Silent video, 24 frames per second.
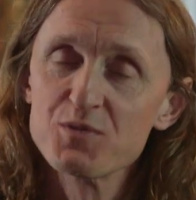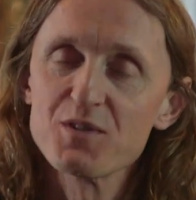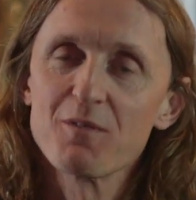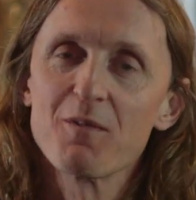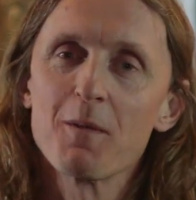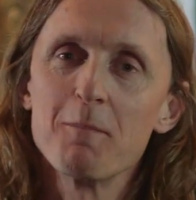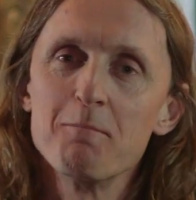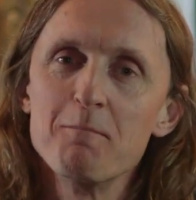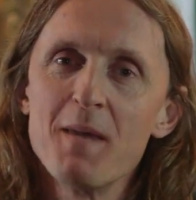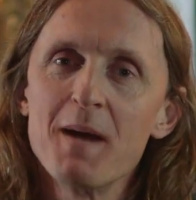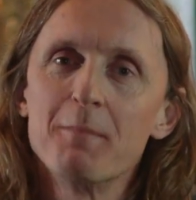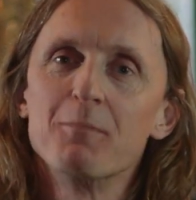of the
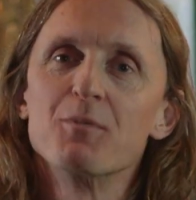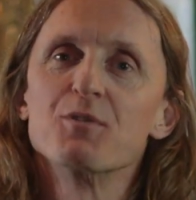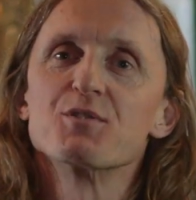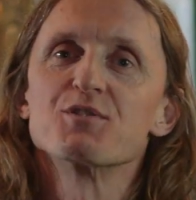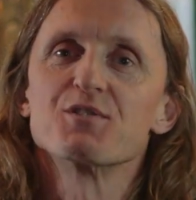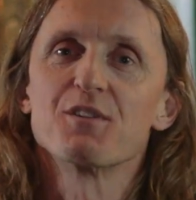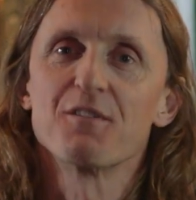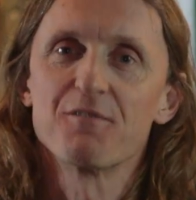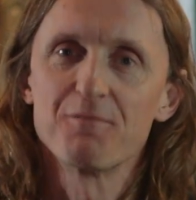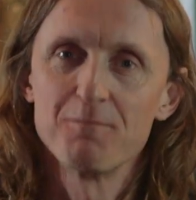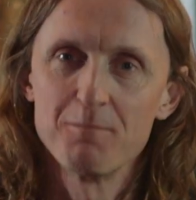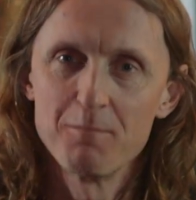members
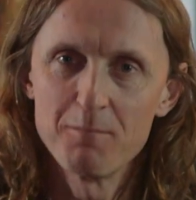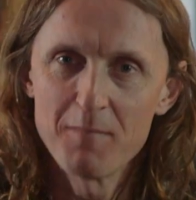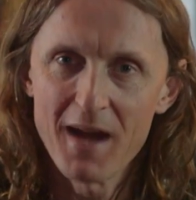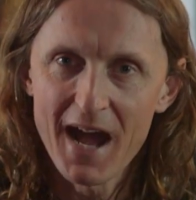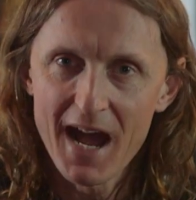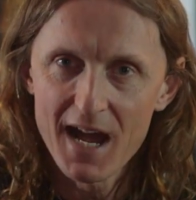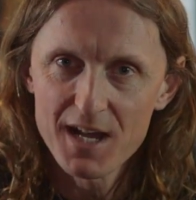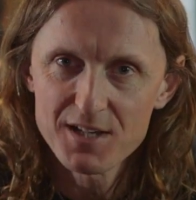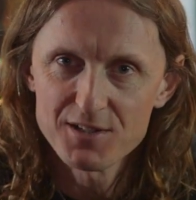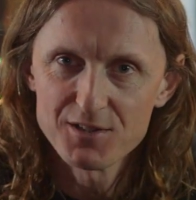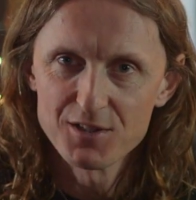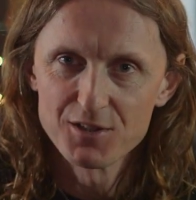of
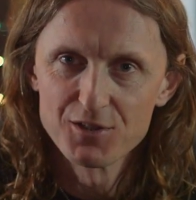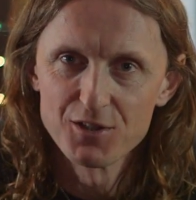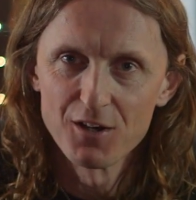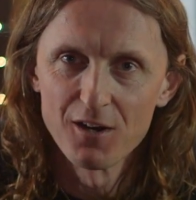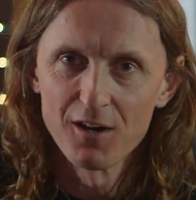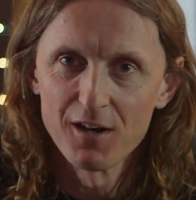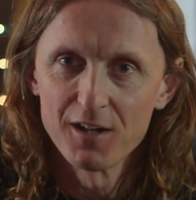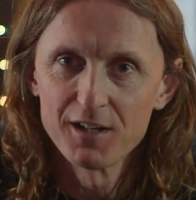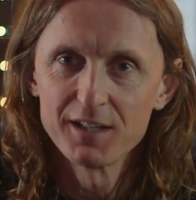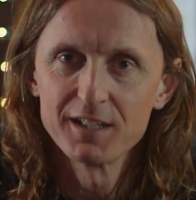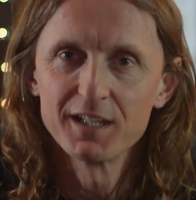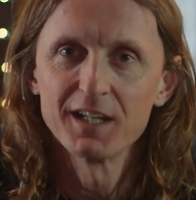
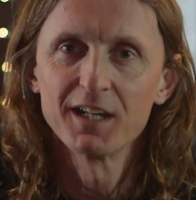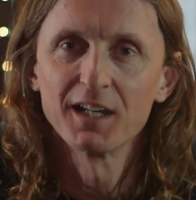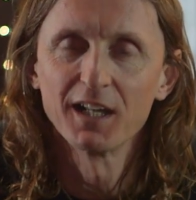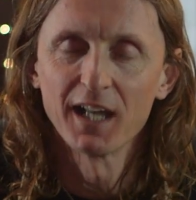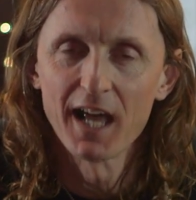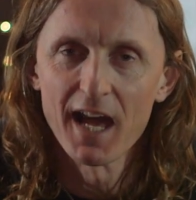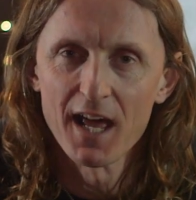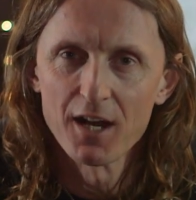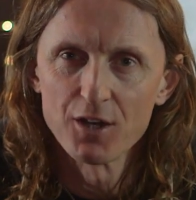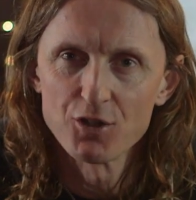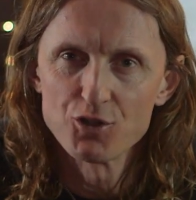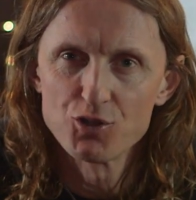Mastodon in
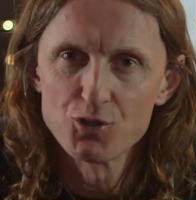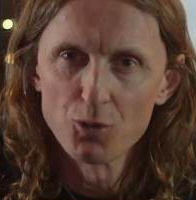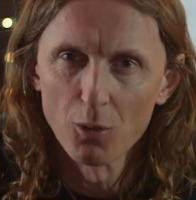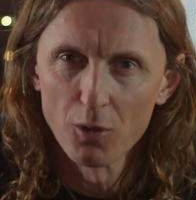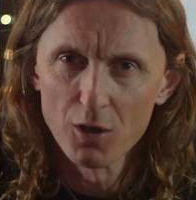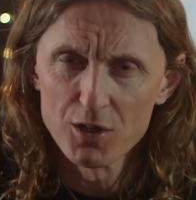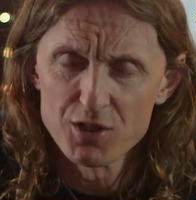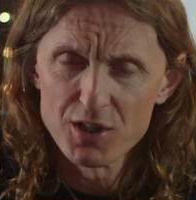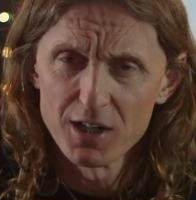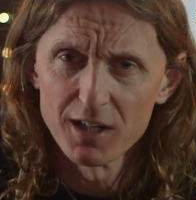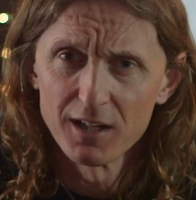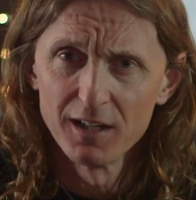Atlanta,
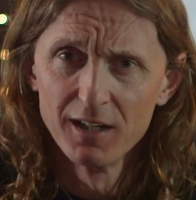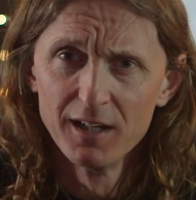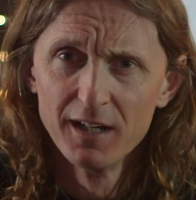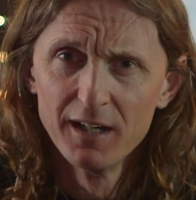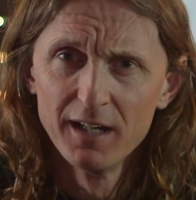Georgia.